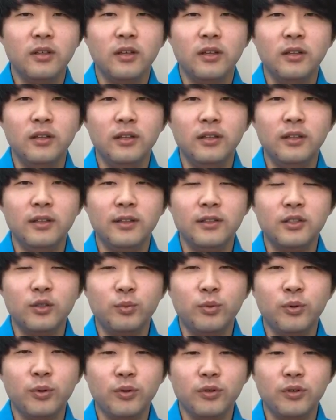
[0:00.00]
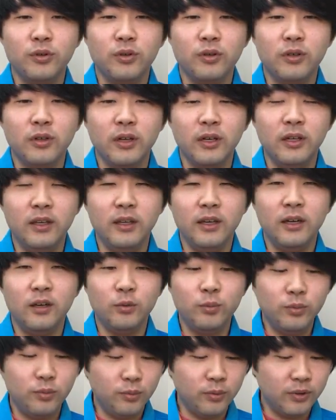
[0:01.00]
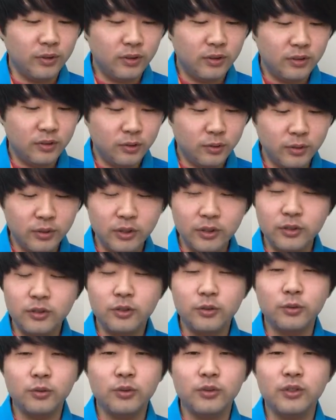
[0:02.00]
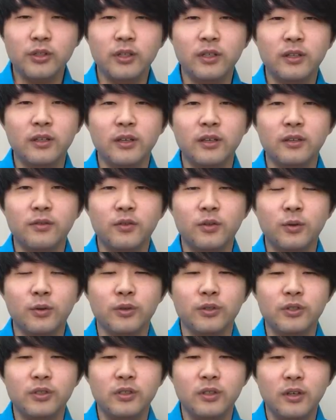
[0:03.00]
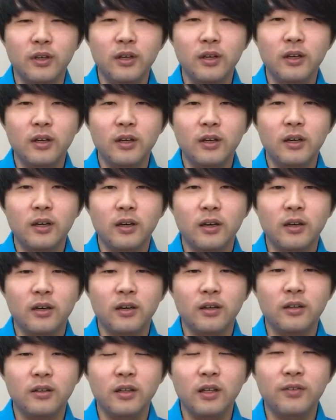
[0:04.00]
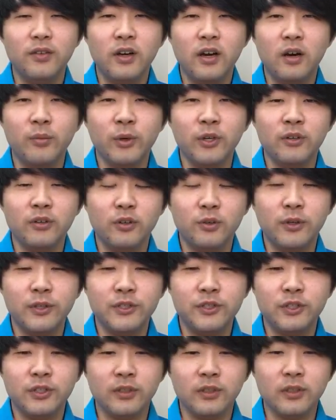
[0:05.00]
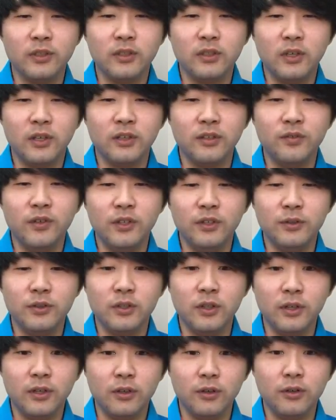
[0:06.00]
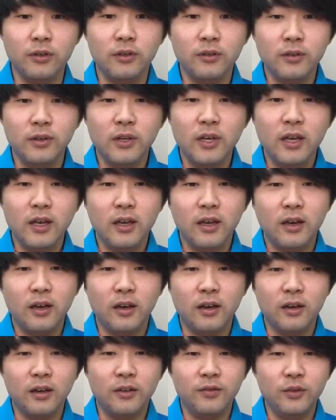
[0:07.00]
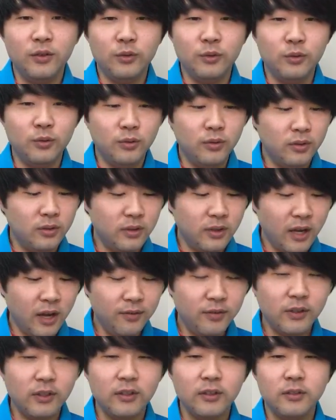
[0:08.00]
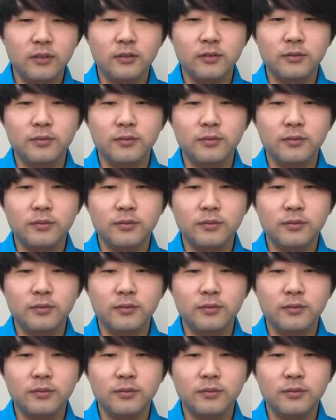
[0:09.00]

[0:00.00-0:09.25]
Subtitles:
the support or any help with switching schools, and then of course leave a comment or question on the videos later if you have any.